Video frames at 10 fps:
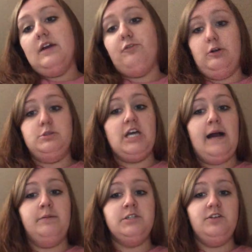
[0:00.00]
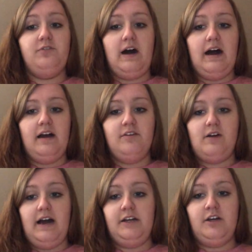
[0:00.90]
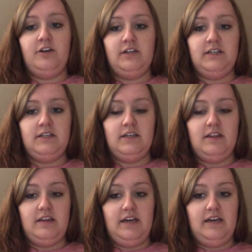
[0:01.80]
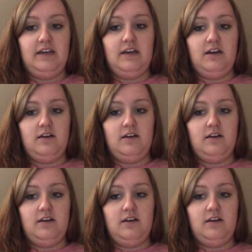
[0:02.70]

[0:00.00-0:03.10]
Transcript: From chapter 5, I noted that,